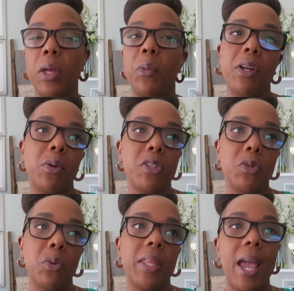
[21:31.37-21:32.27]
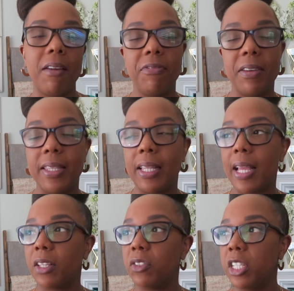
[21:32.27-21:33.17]
They want to go to school. They have fun. They
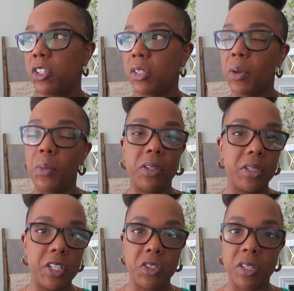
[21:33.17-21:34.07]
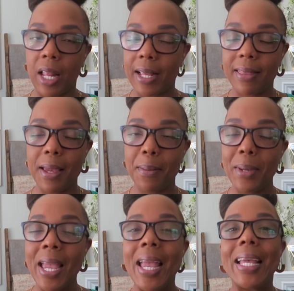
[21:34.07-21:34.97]
like their teachers. They want their teachers to like them.